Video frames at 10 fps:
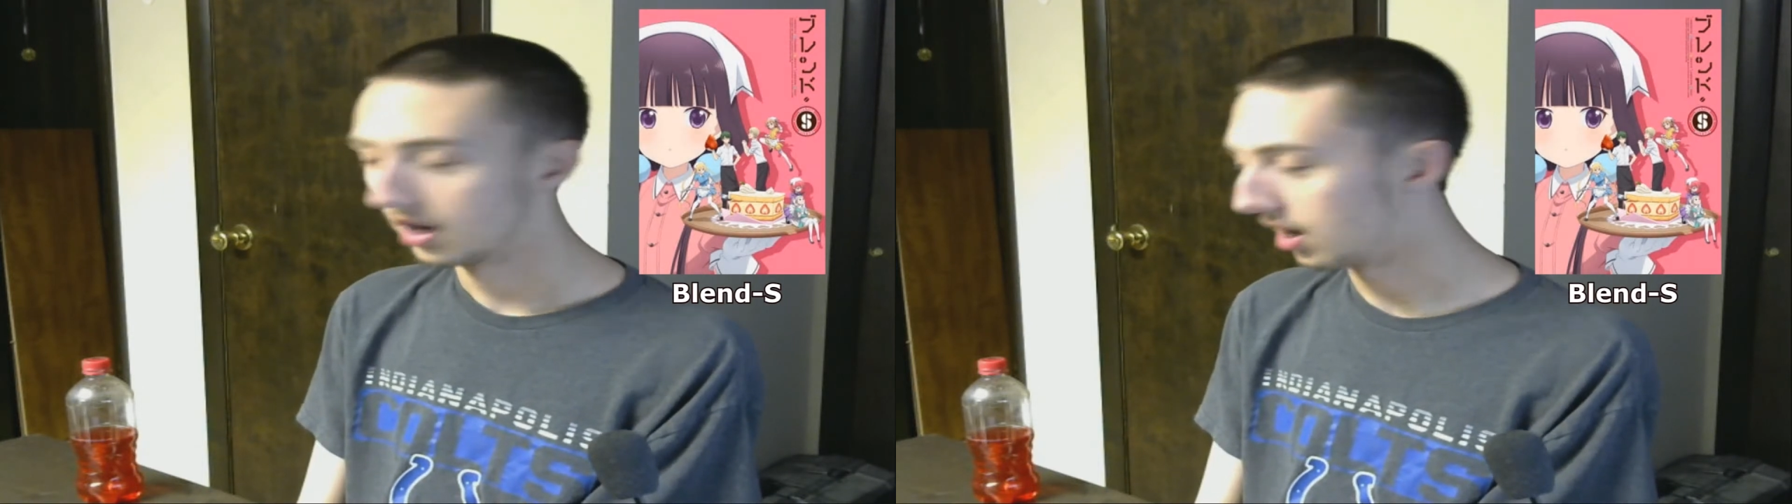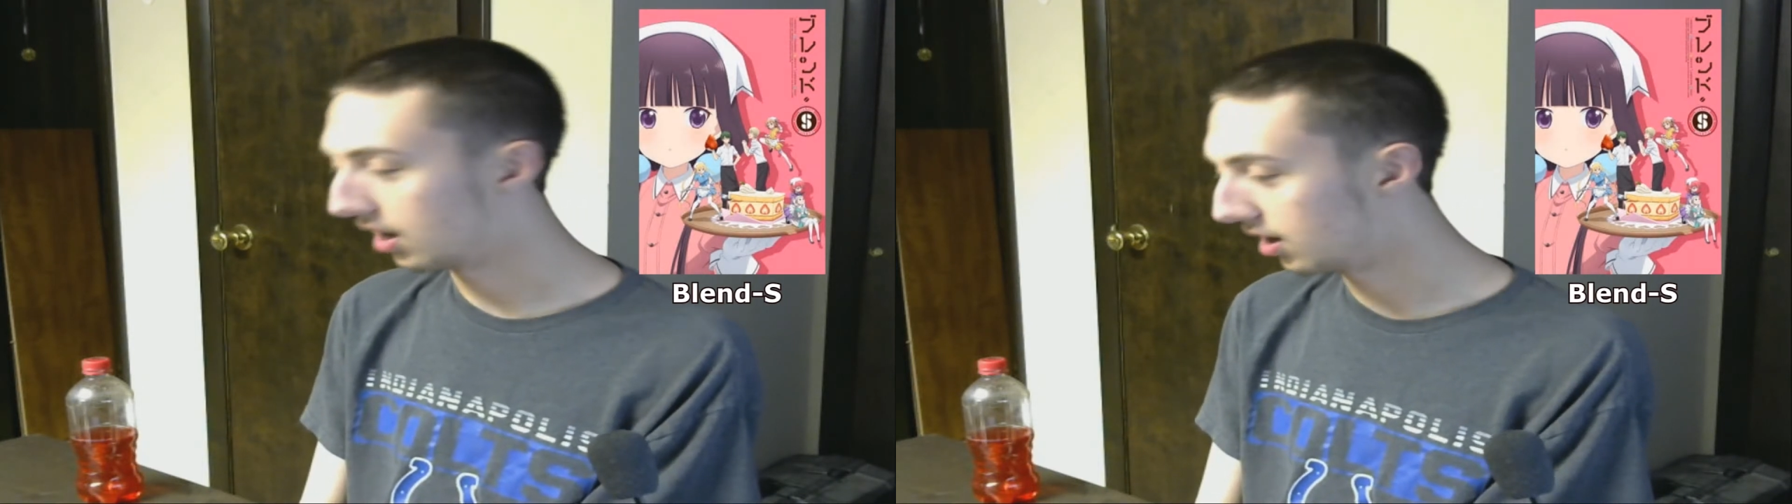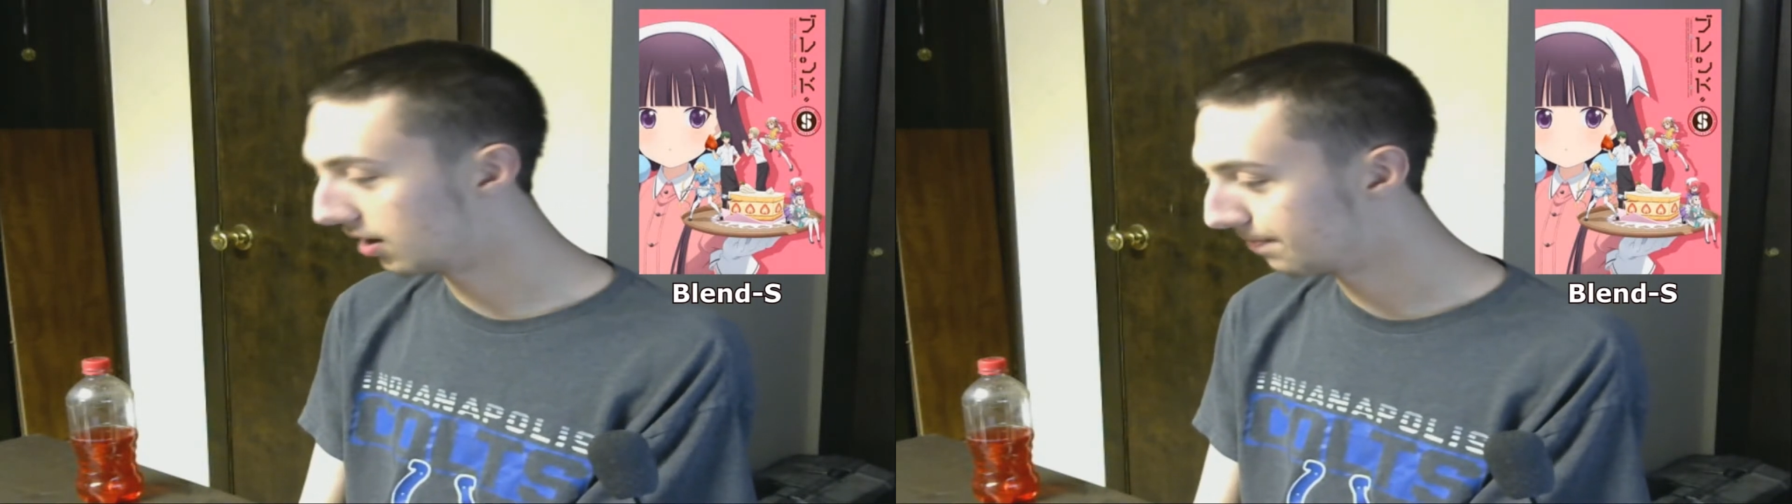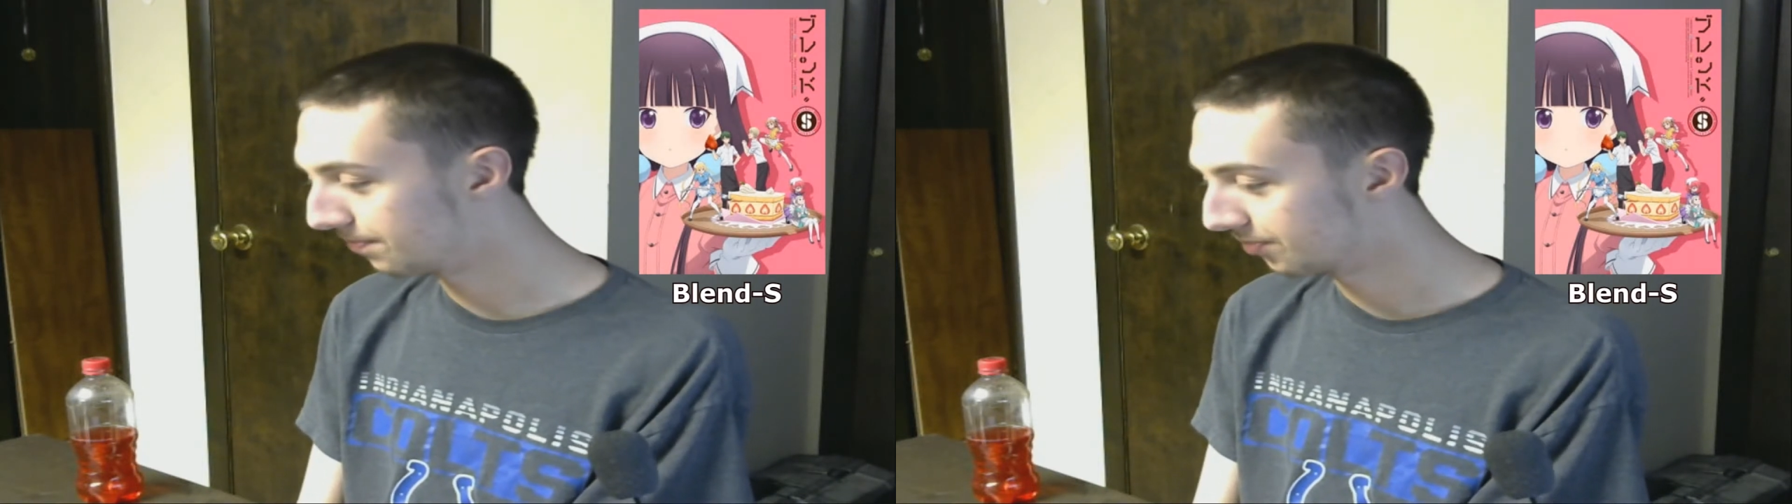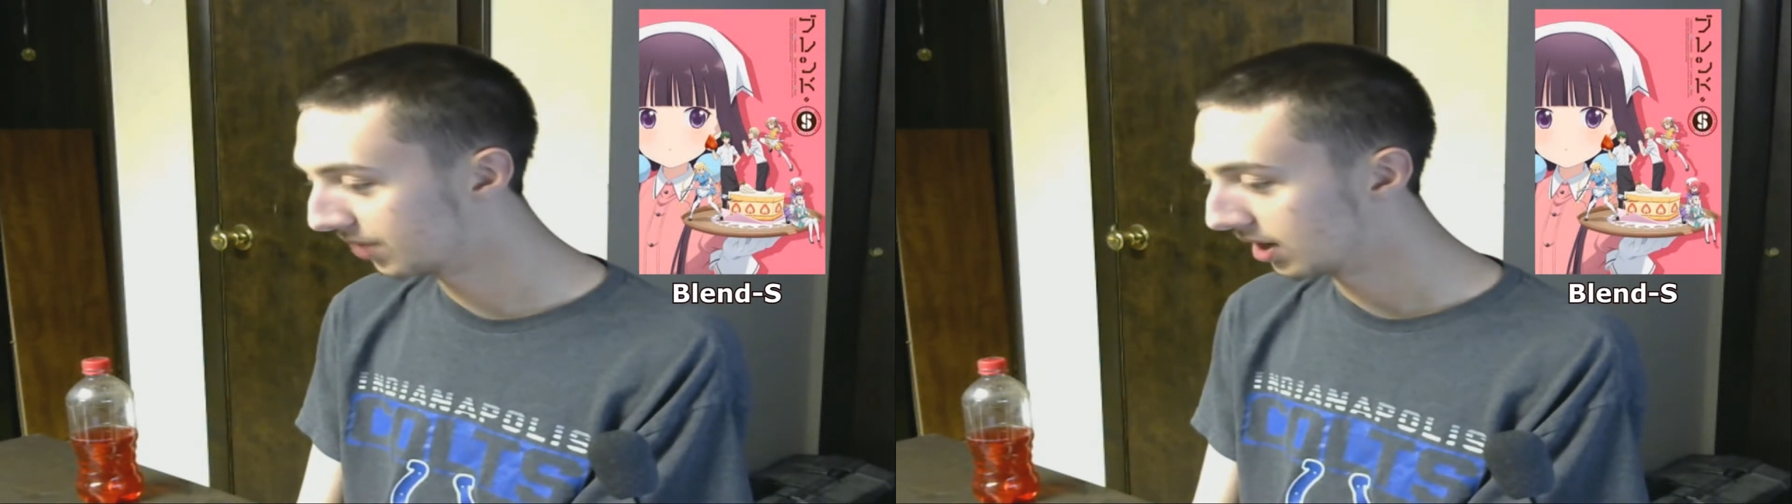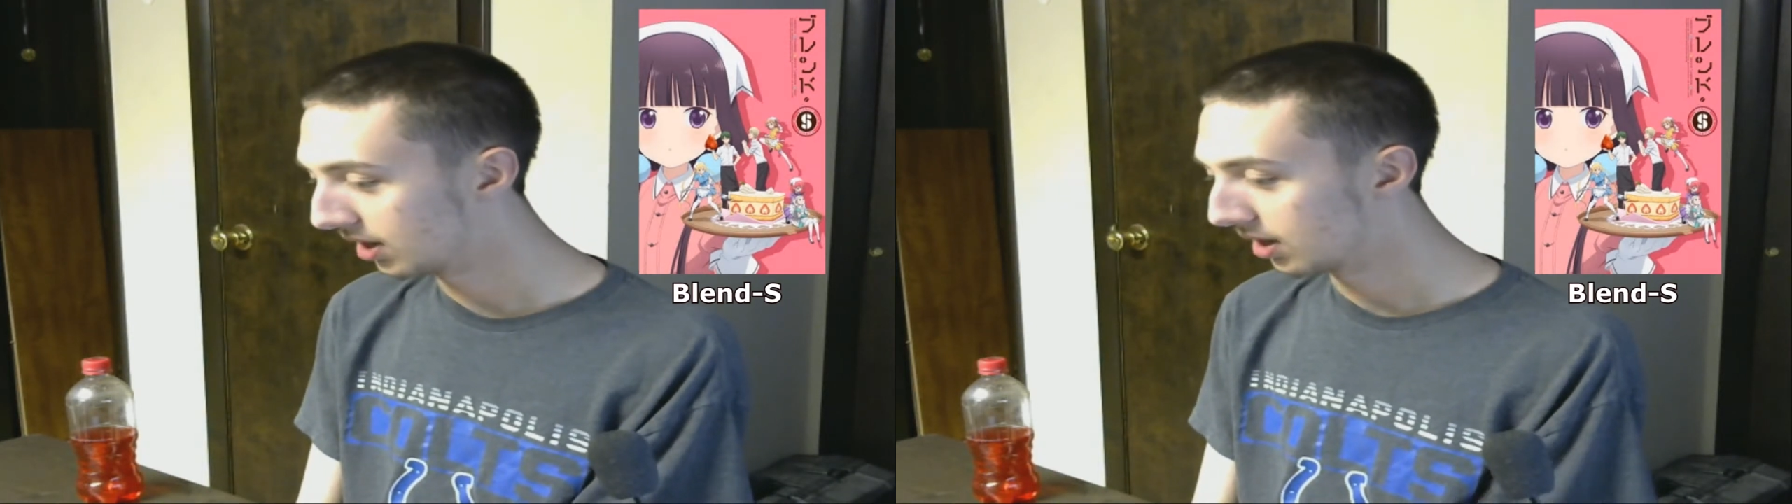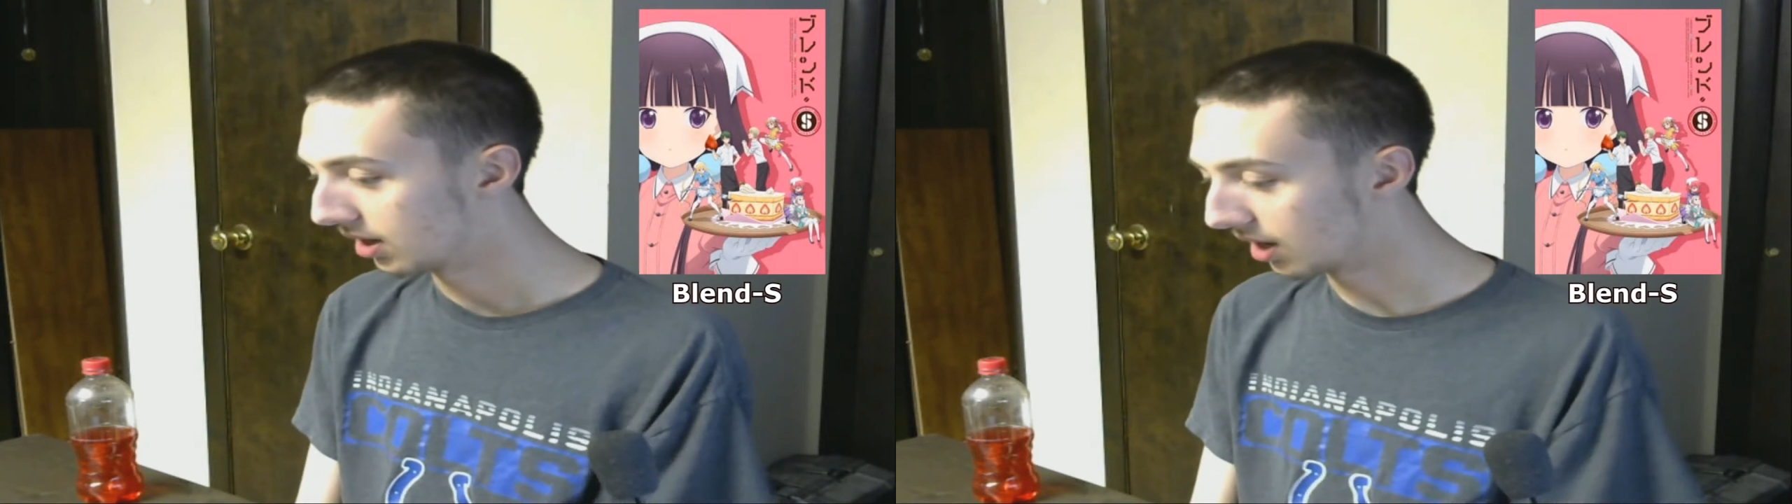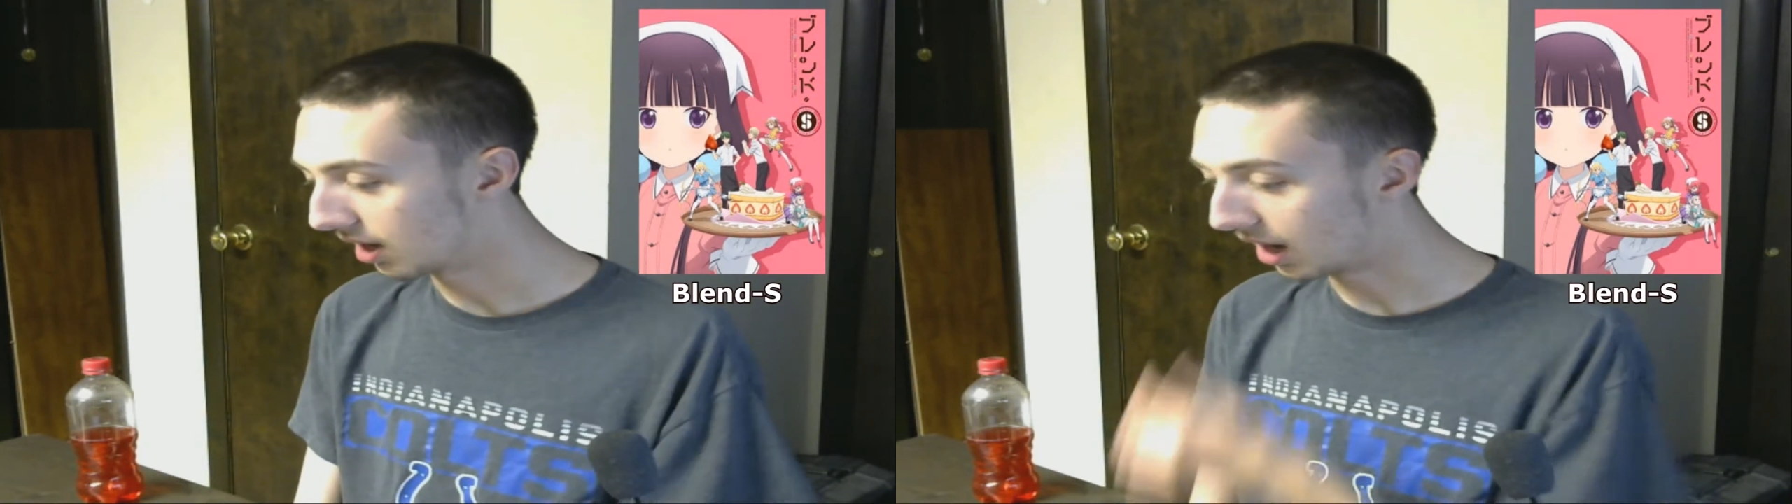
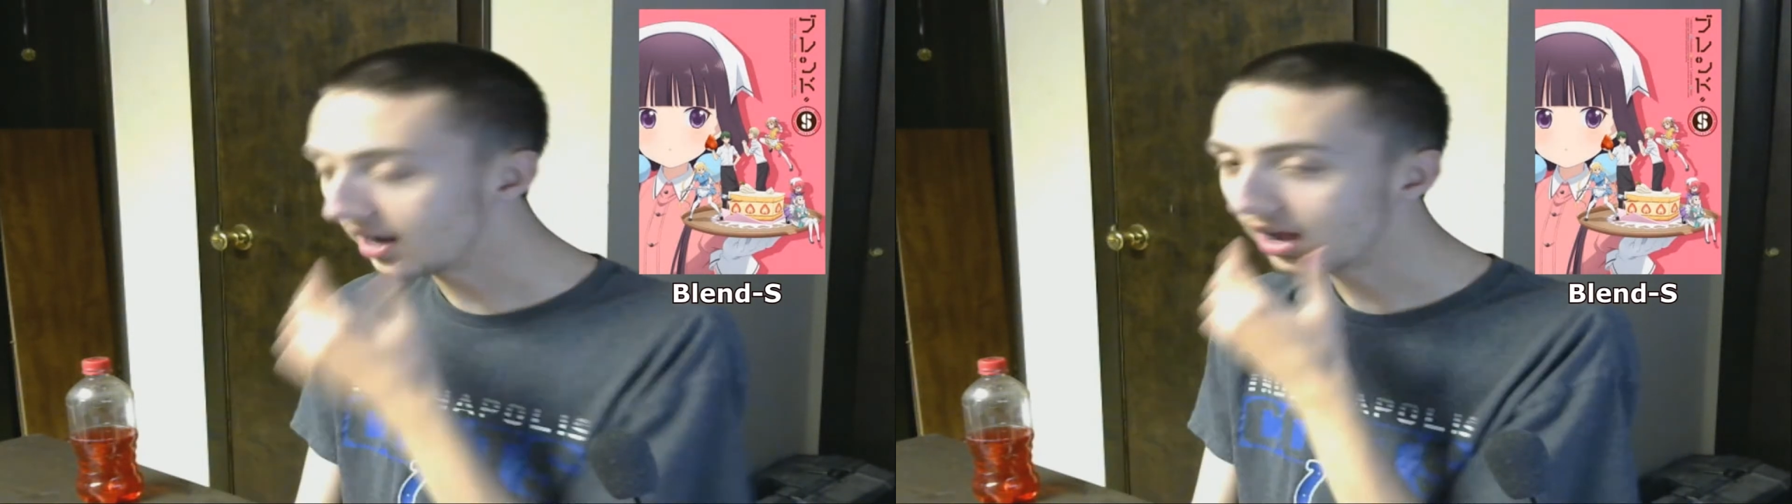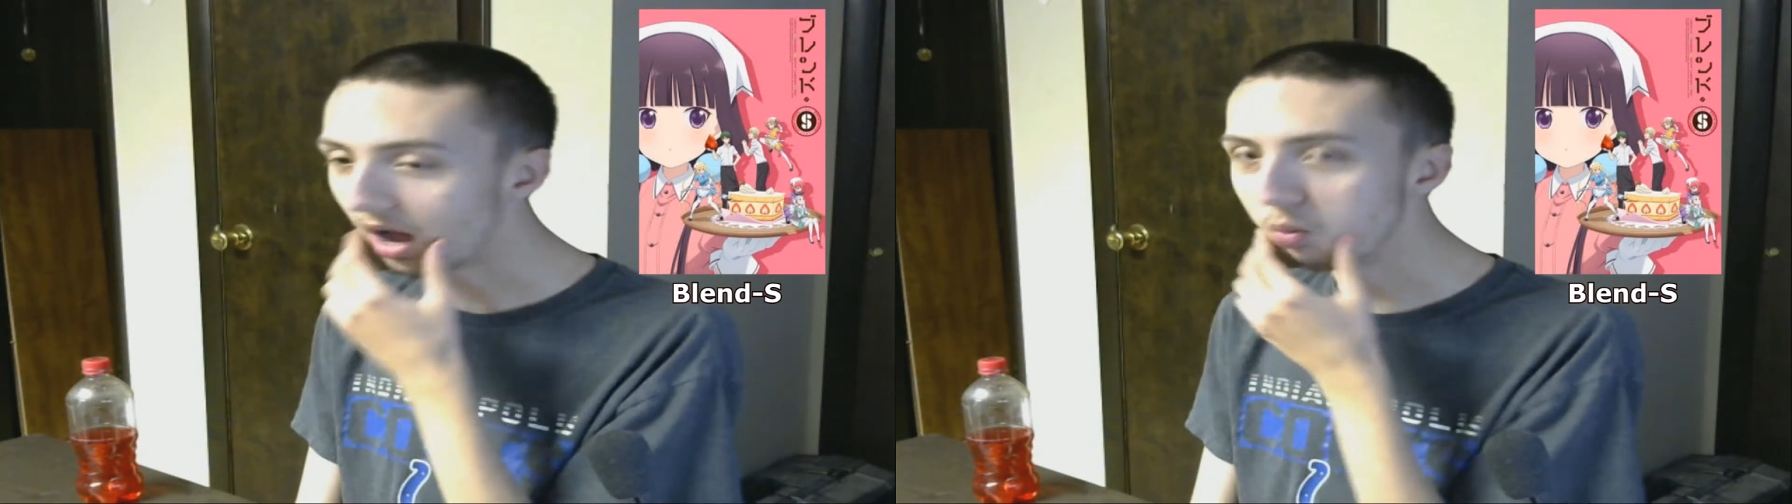I